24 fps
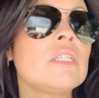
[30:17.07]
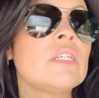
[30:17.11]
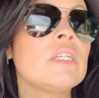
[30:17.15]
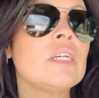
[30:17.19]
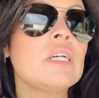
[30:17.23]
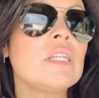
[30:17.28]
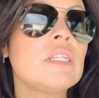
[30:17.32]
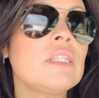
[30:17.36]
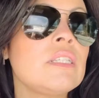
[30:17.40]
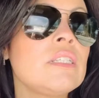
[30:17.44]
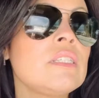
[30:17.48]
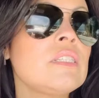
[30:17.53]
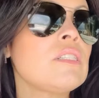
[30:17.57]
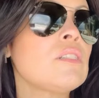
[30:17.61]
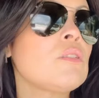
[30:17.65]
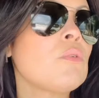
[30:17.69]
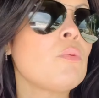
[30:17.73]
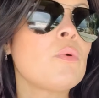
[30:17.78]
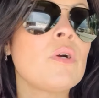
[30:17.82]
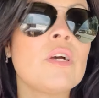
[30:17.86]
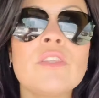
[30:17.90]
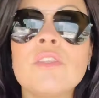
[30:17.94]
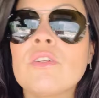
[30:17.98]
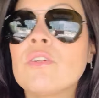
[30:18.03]
at least the
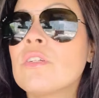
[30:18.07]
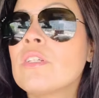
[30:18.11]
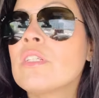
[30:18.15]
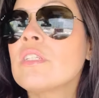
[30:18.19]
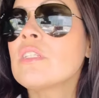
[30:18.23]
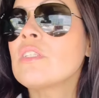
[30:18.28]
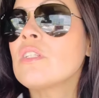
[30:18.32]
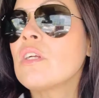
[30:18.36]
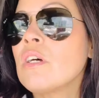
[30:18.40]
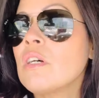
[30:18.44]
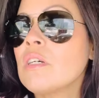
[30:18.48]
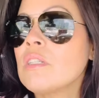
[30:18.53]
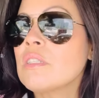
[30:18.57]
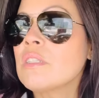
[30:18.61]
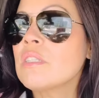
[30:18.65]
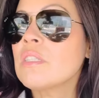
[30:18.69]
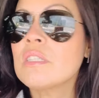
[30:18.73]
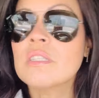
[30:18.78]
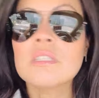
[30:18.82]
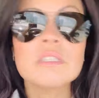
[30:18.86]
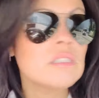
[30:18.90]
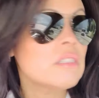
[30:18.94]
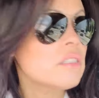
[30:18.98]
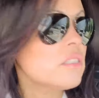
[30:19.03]
weather is not
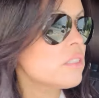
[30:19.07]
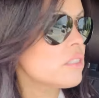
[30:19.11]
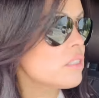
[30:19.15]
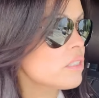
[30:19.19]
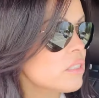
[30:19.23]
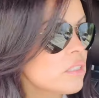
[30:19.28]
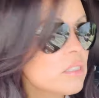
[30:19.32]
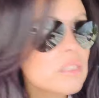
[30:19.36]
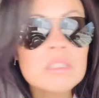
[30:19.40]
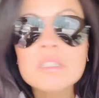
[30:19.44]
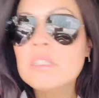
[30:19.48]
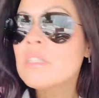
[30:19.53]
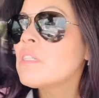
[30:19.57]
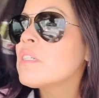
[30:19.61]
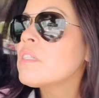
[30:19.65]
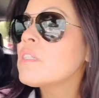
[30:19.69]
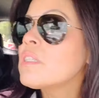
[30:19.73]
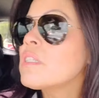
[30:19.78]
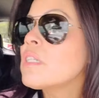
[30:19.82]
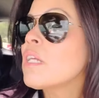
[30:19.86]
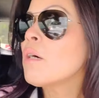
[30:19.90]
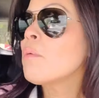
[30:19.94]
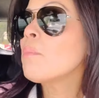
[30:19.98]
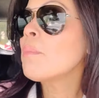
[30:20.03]

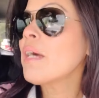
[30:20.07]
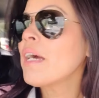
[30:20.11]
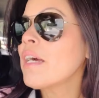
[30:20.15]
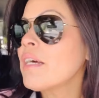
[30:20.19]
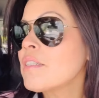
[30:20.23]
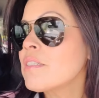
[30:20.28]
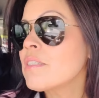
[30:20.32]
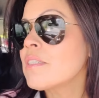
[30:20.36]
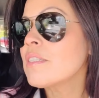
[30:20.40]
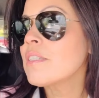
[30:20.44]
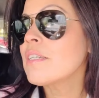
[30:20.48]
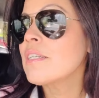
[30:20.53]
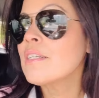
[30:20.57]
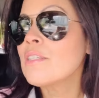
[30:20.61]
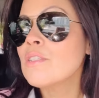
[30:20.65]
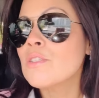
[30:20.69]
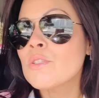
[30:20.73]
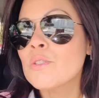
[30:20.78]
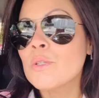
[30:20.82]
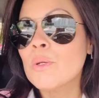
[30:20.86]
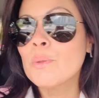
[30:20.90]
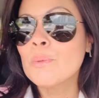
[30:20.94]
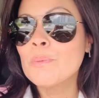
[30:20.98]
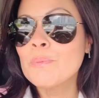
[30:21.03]
bad today. So